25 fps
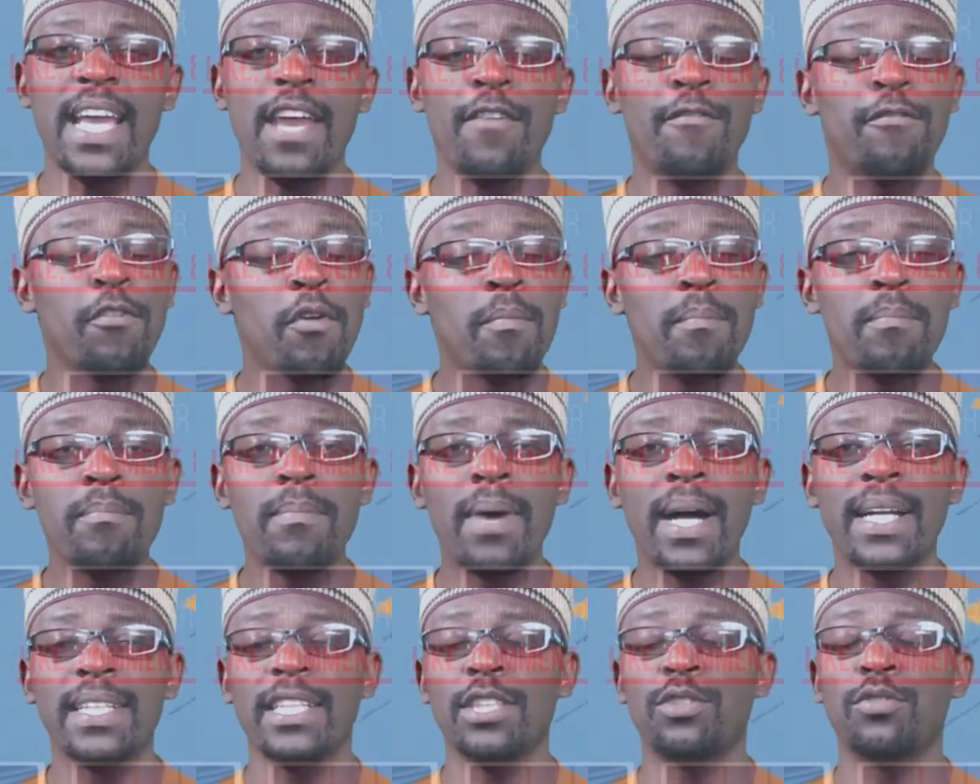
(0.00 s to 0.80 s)
day from
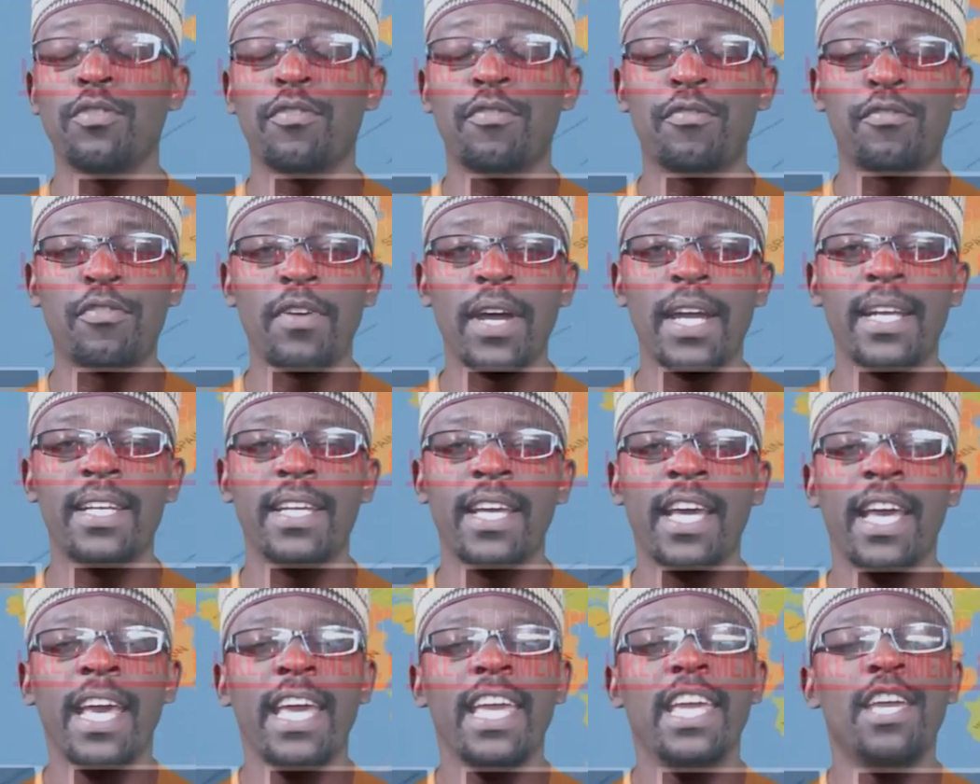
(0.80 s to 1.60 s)
Monday to Friday,
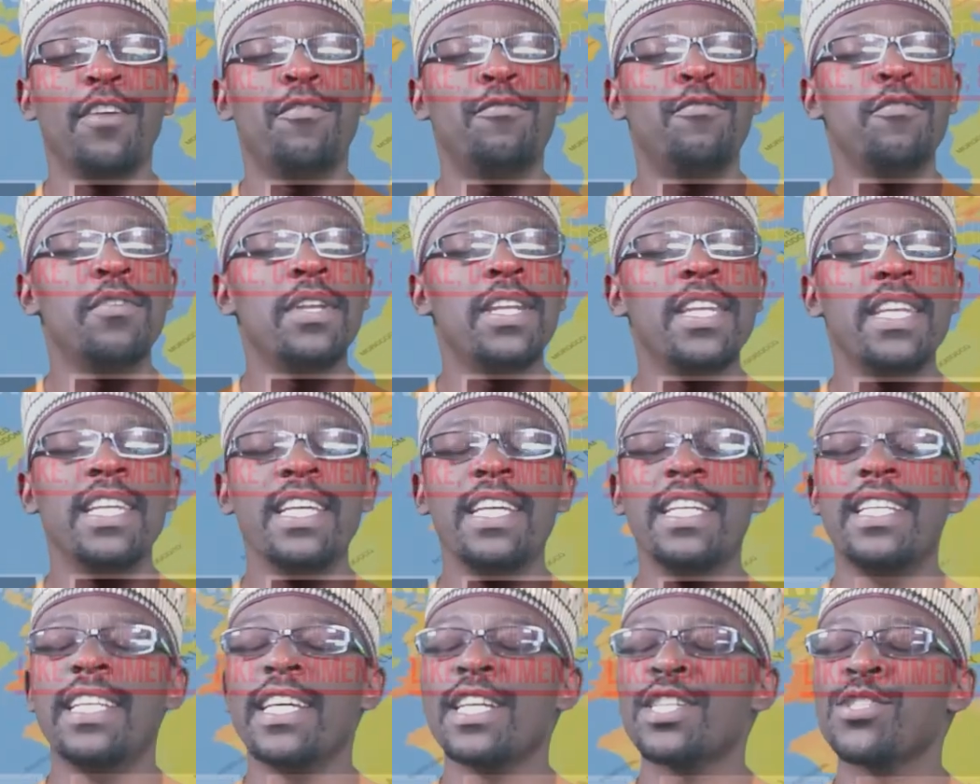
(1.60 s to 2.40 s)
if you
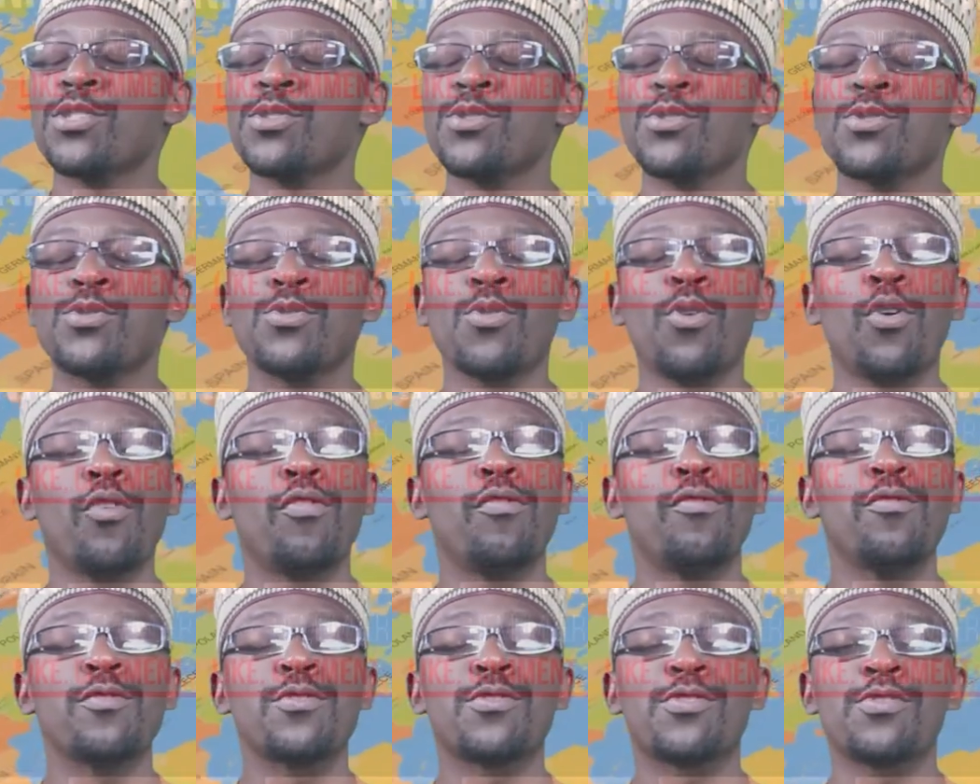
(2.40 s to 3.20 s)
need a
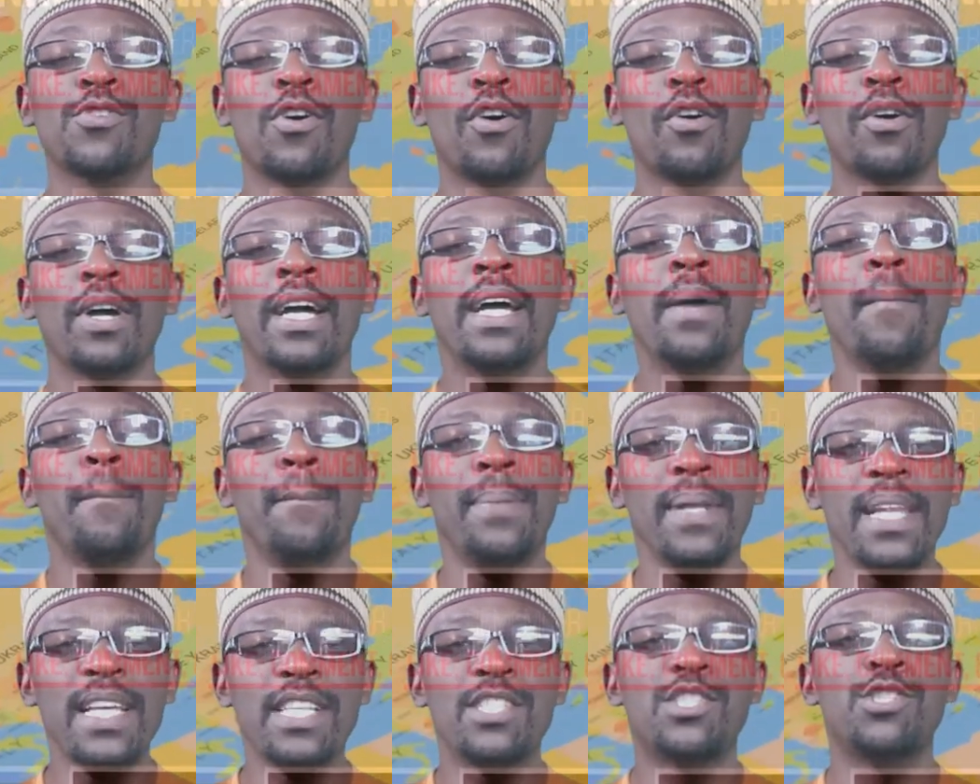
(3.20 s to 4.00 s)
soulful song,
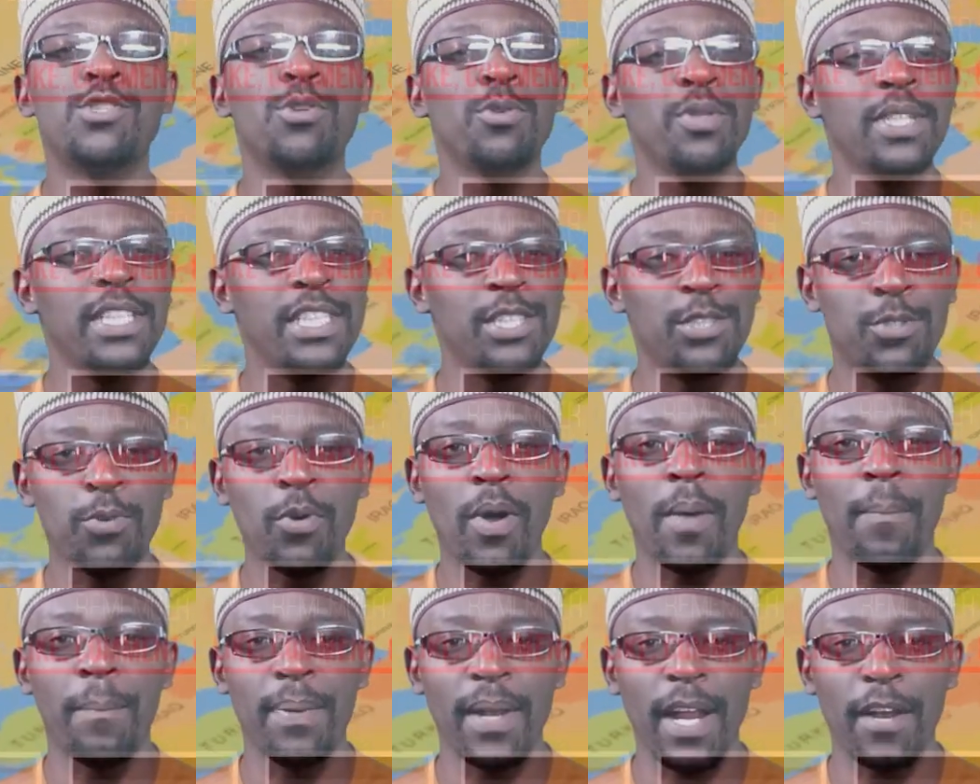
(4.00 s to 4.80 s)
please tune into
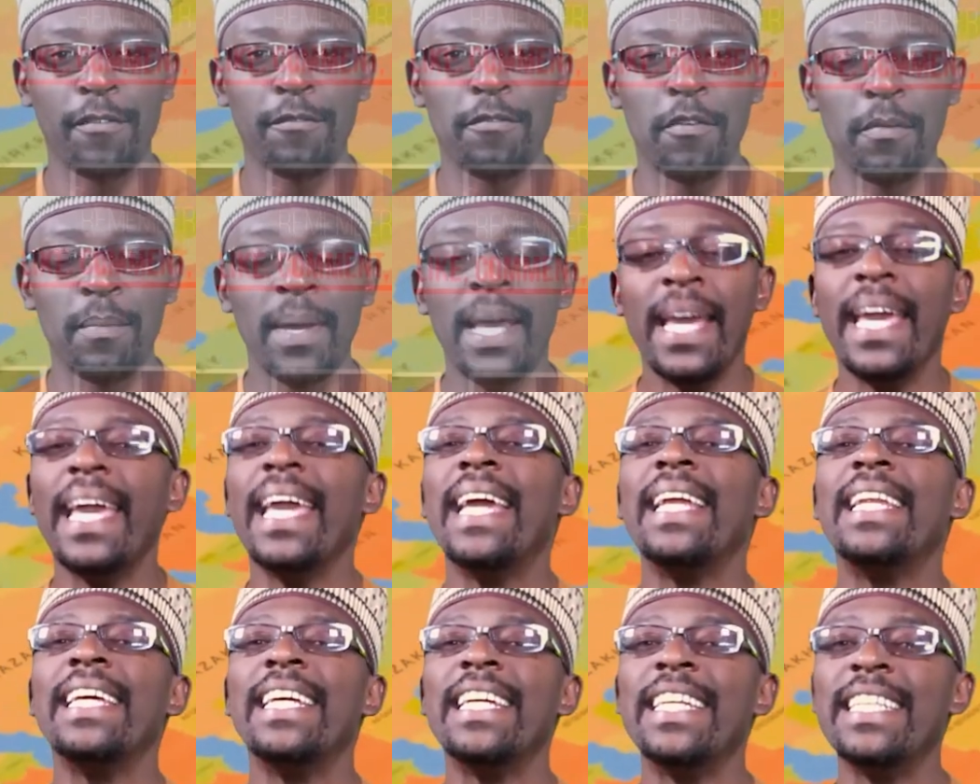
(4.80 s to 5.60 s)
our platform
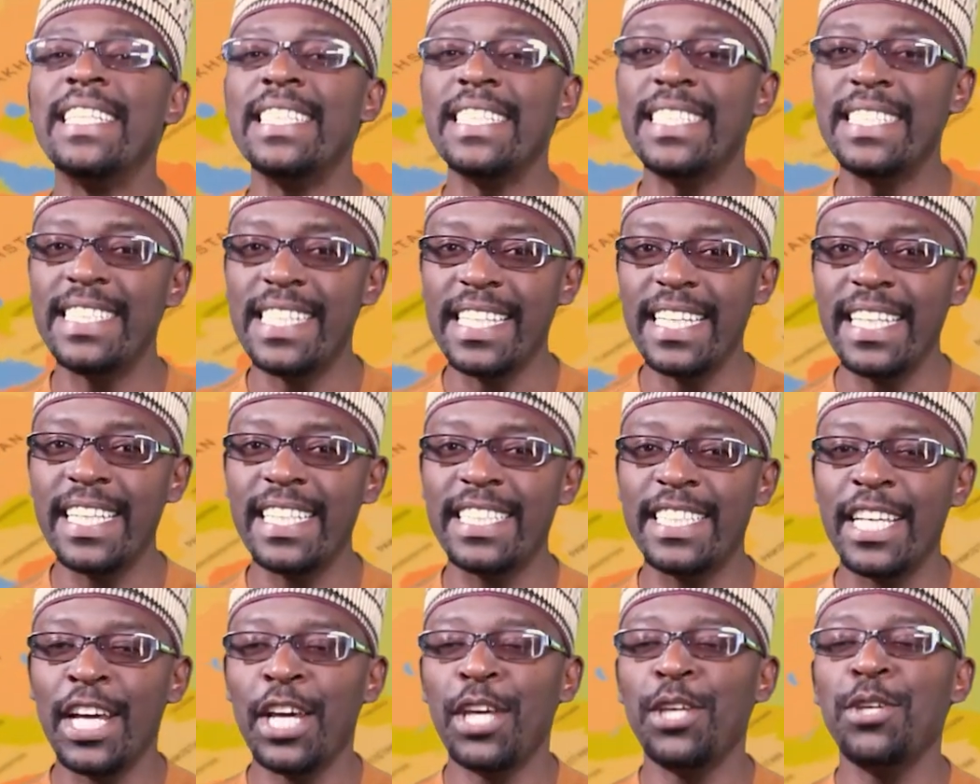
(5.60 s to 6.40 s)
and
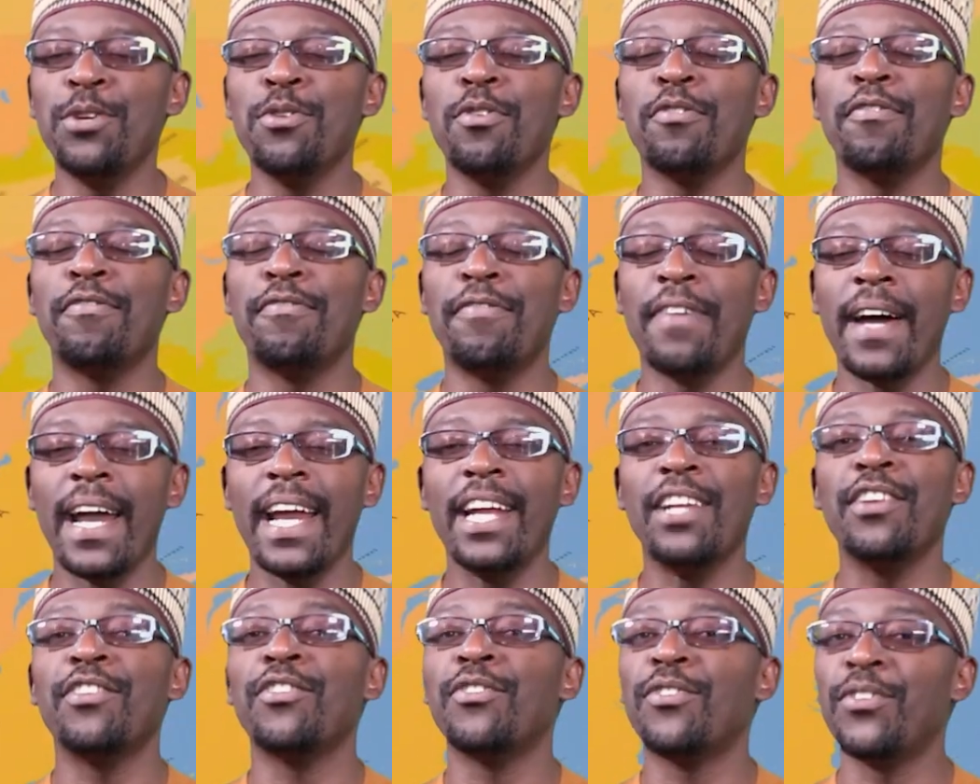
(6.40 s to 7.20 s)
indeed you'll
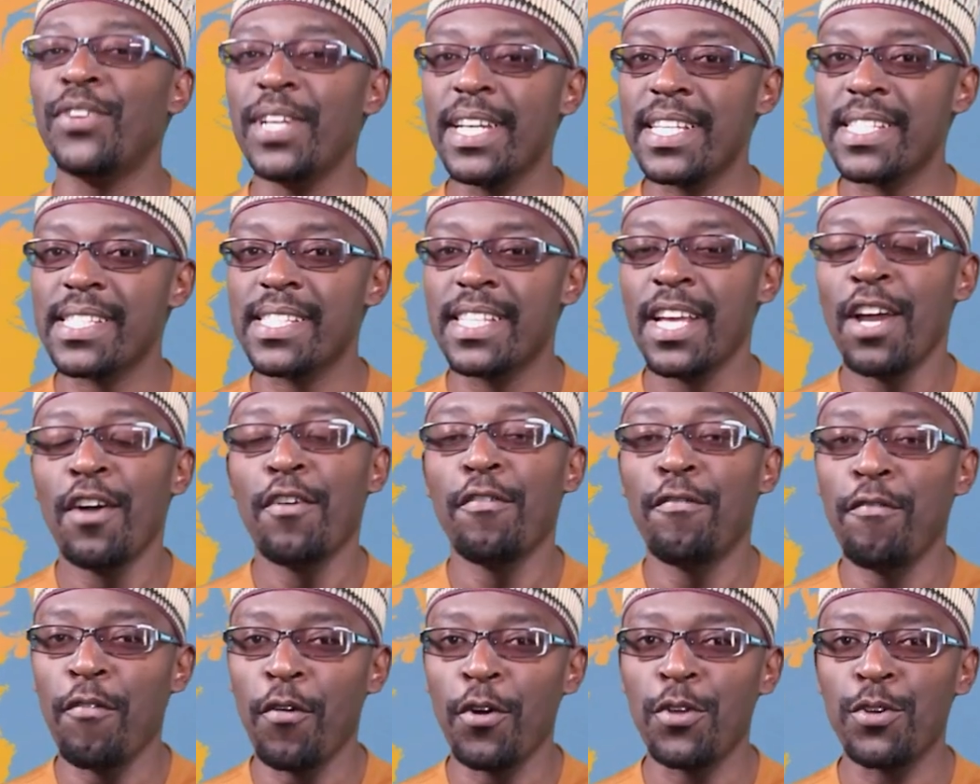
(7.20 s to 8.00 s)
find rest
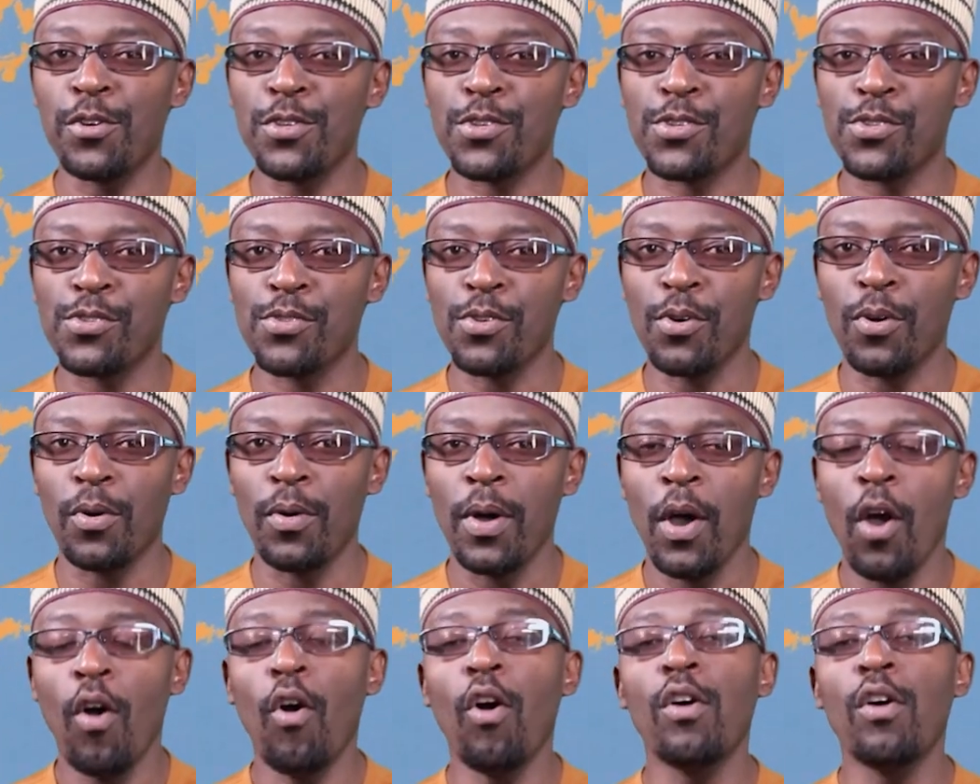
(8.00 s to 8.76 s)
for your soul.